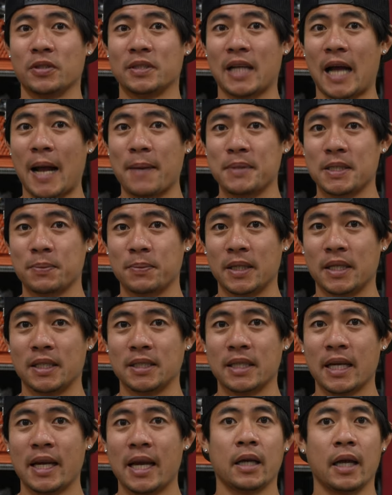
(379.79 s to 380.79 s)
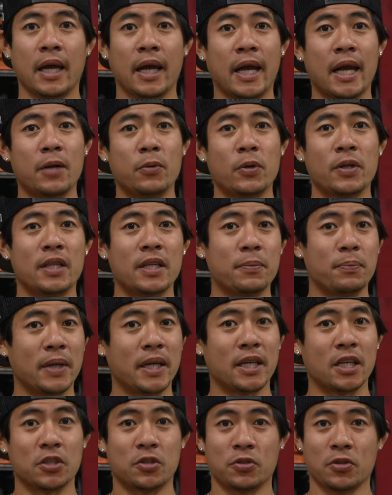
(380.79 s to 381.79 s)
top speeds, and with it
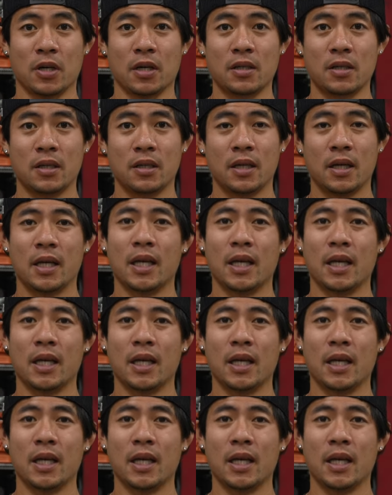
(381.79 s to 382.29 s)
being a truck,